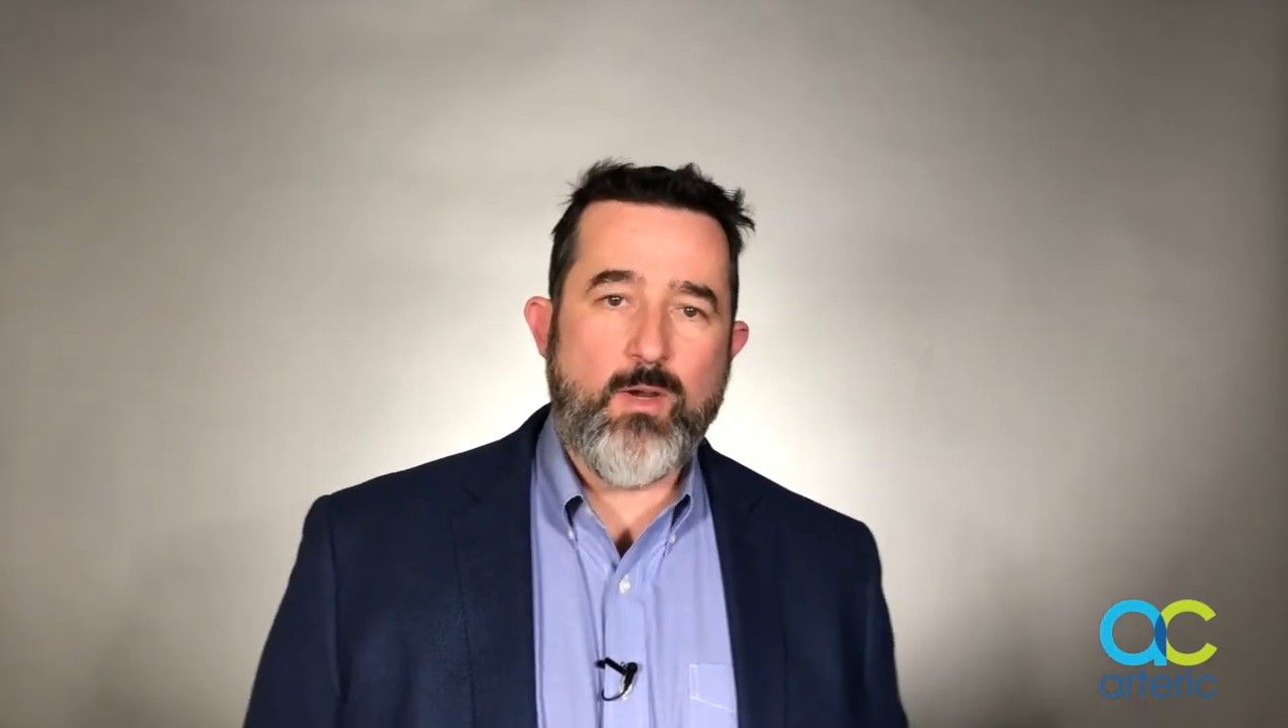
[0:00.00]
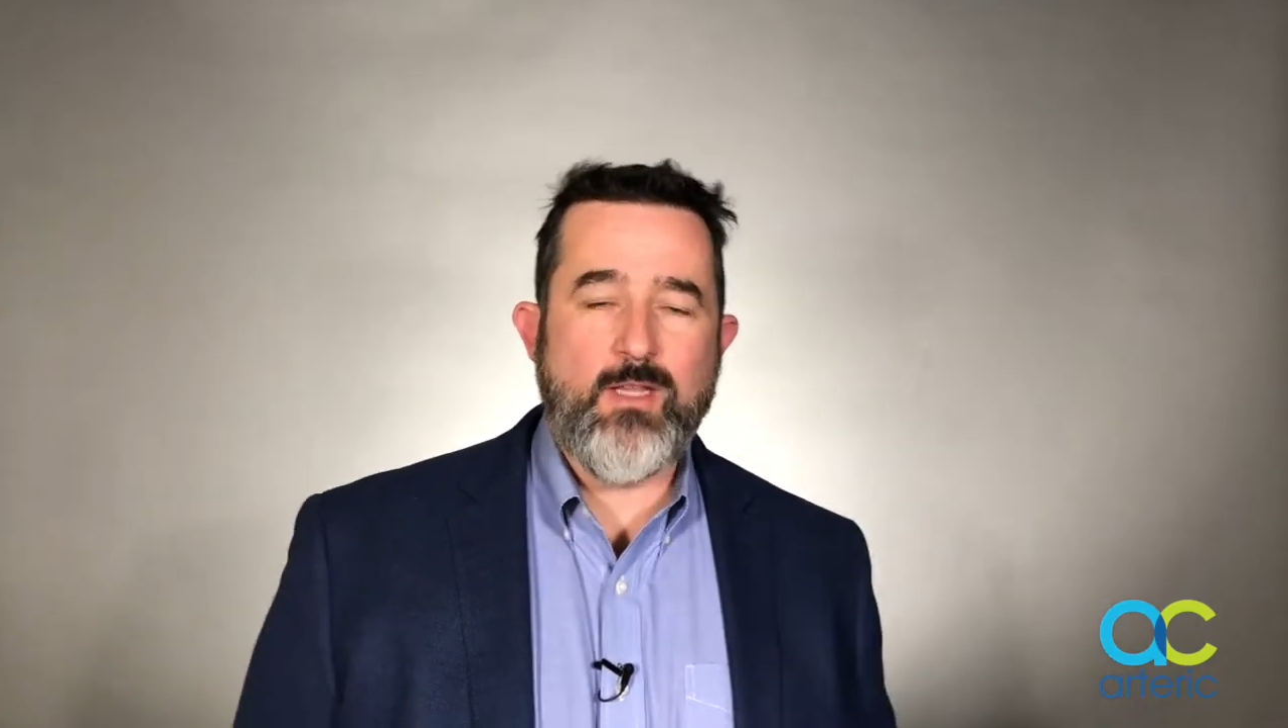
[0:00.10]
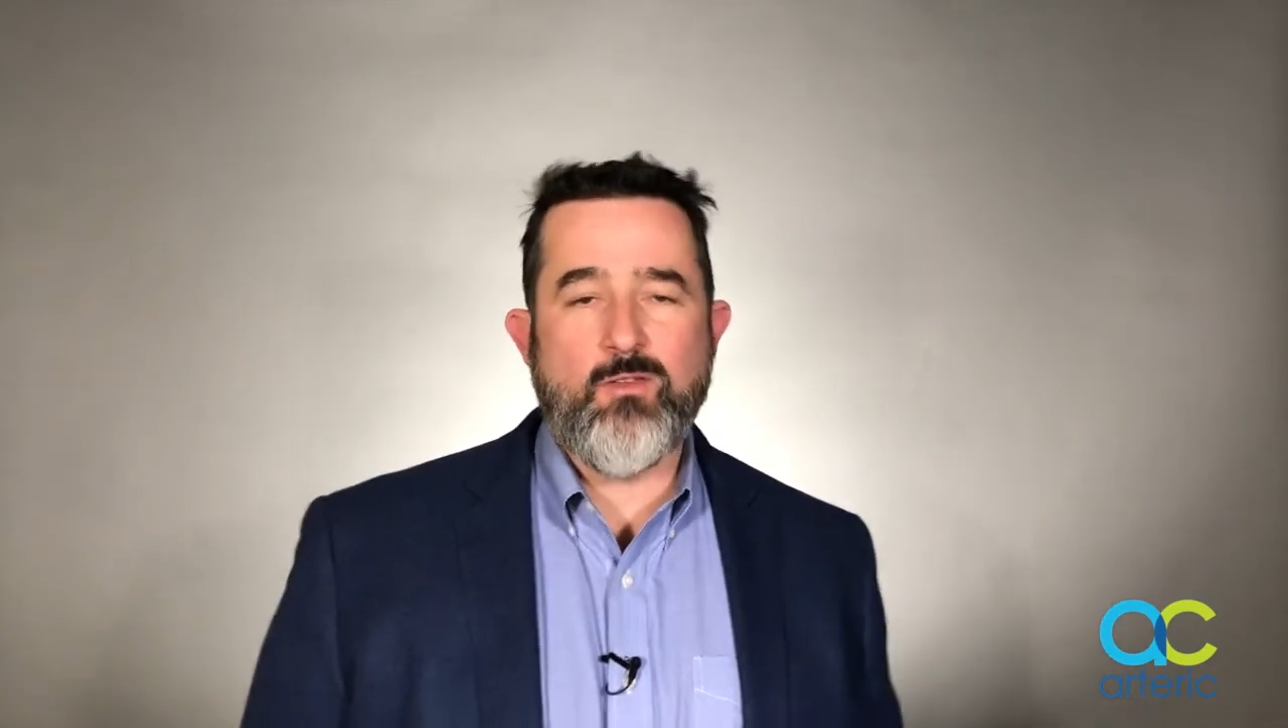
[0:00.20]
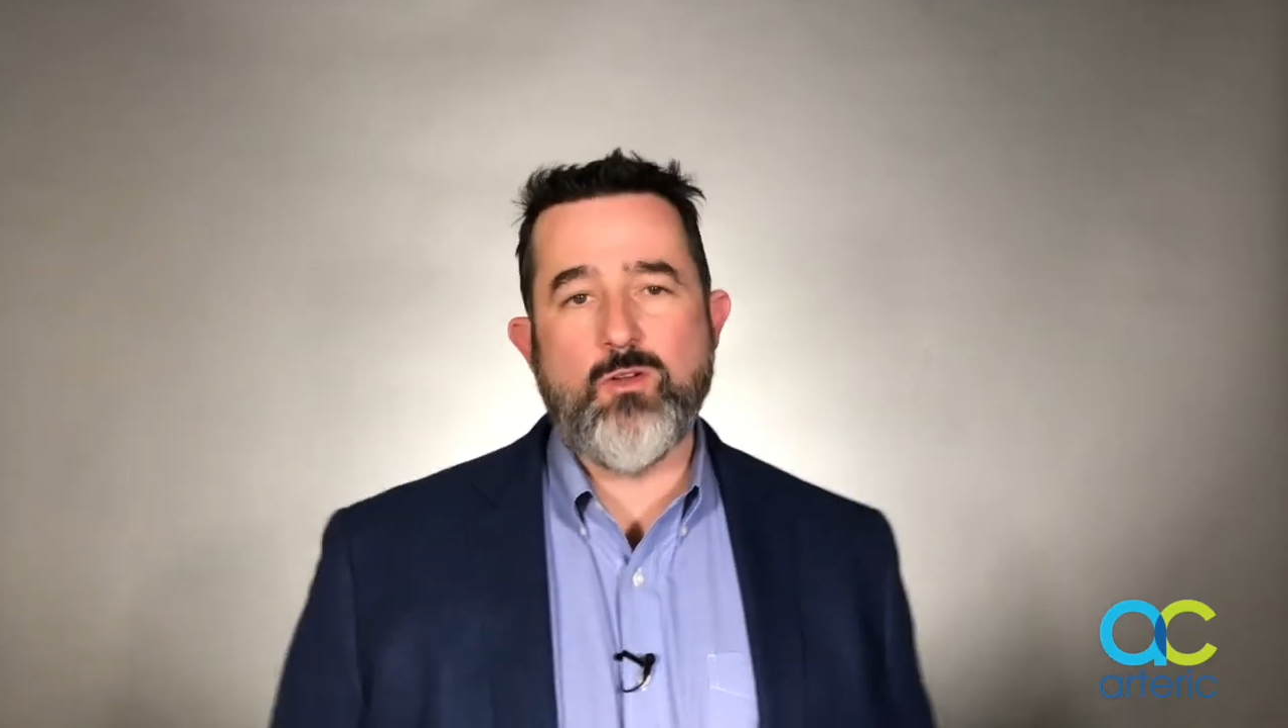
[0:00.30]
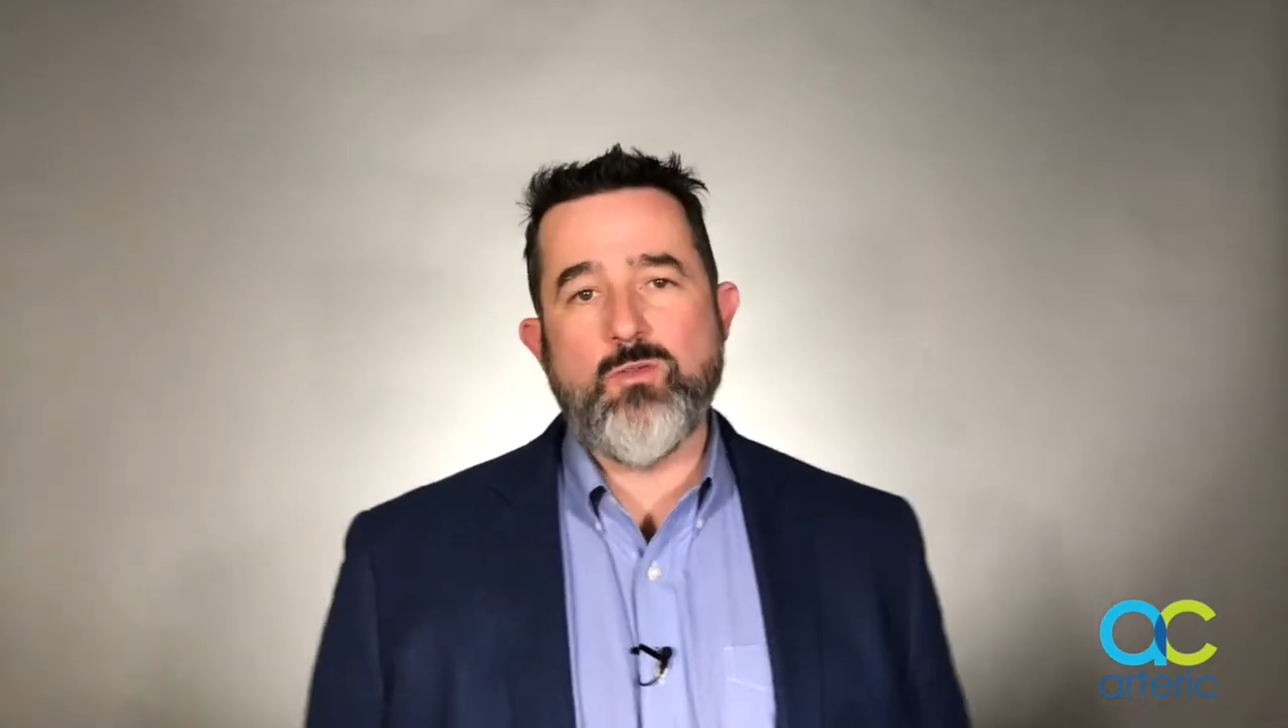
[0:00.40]

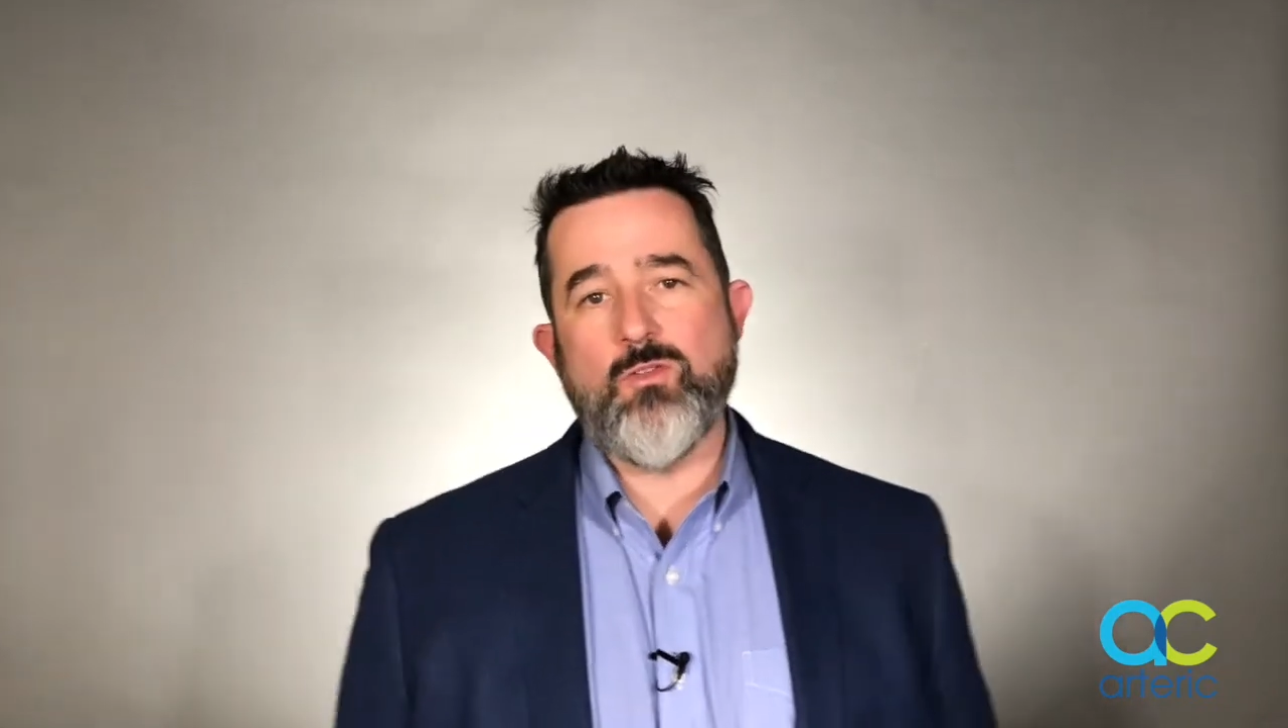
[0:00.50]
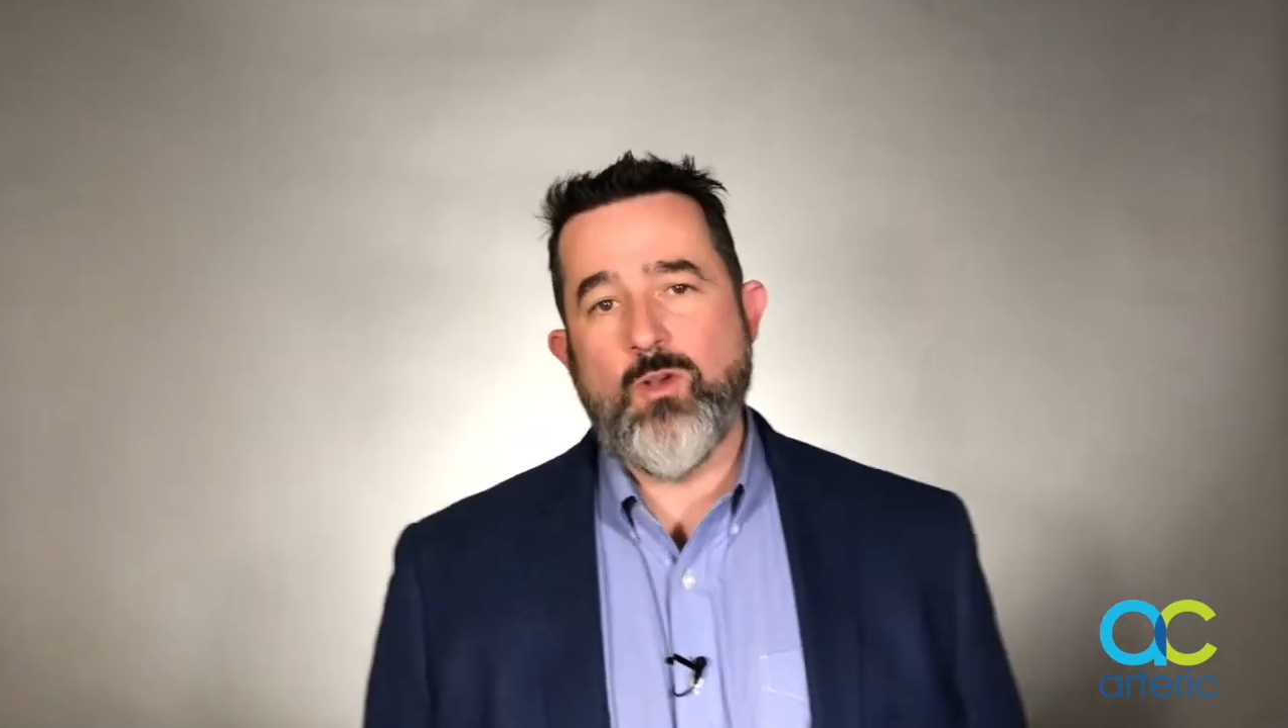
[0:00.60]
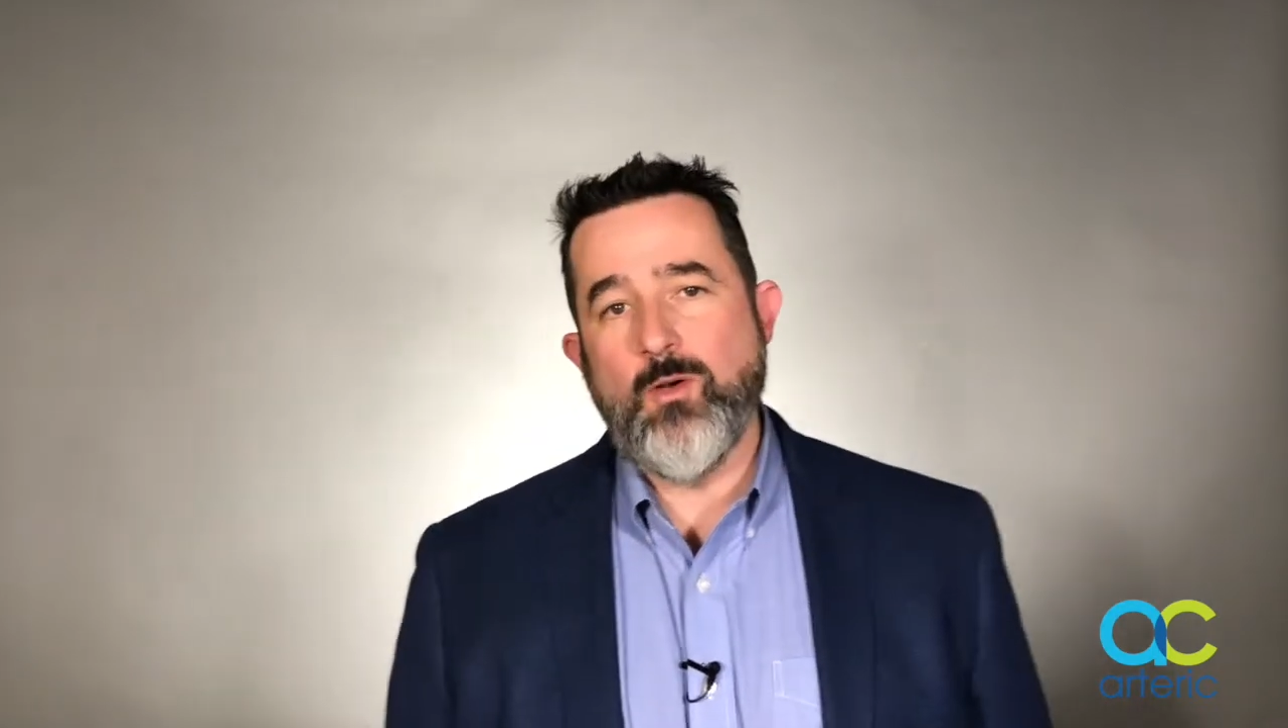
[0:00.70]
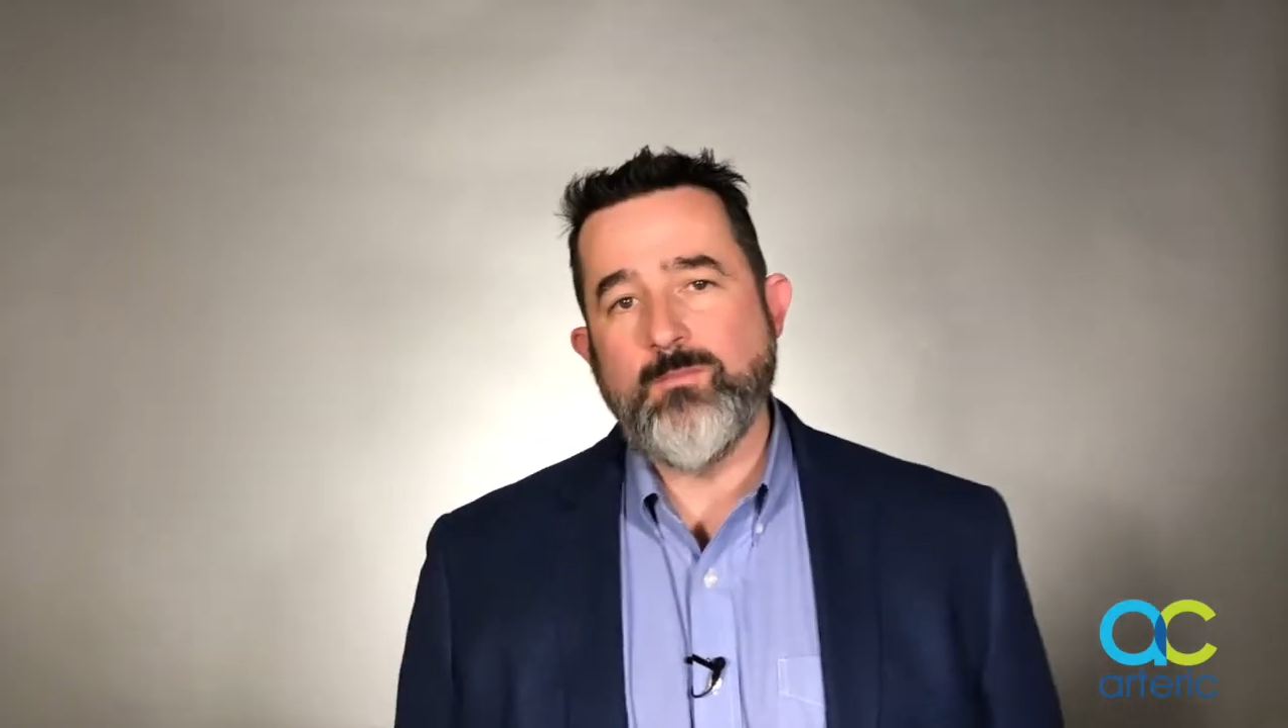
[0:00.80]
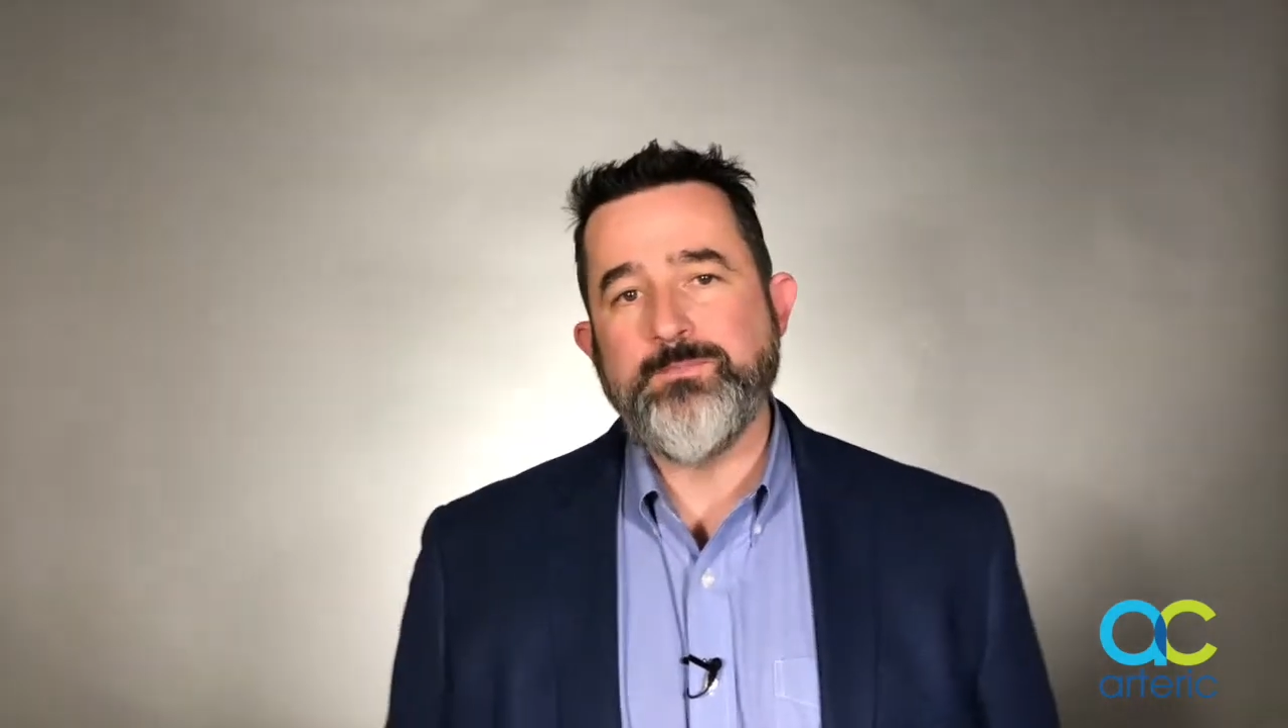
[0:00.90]
right search
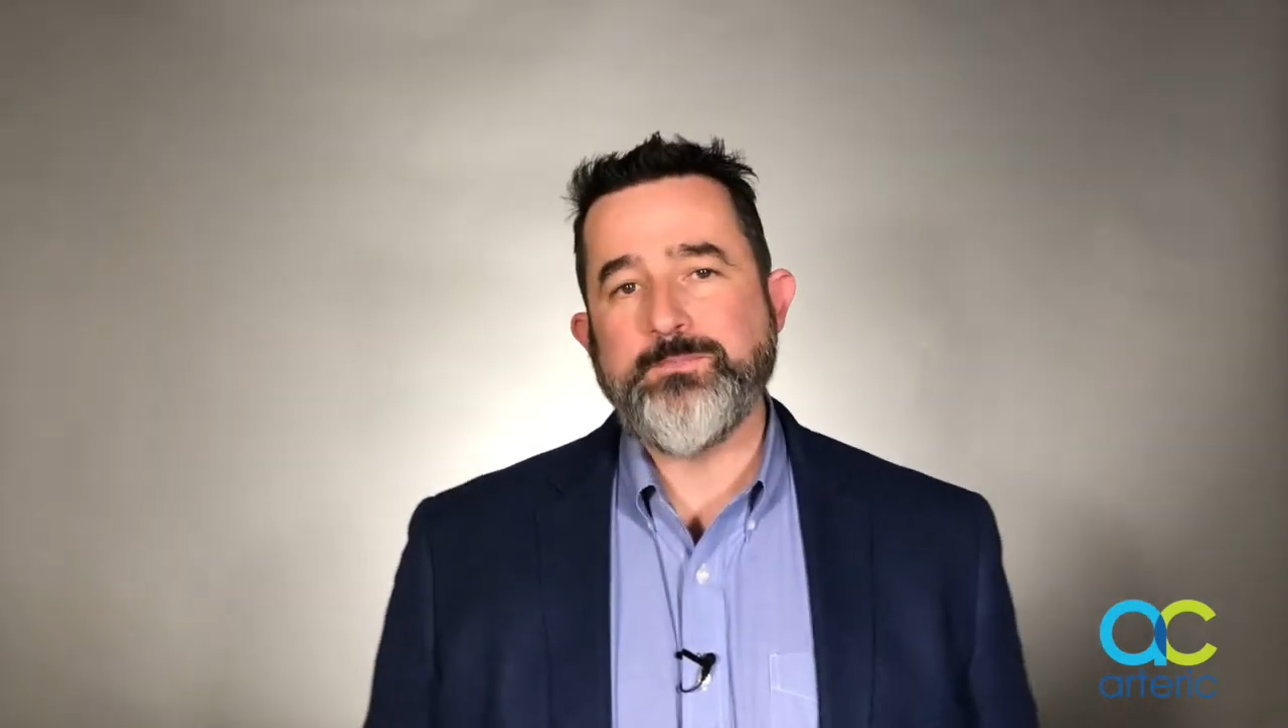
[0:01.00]
result.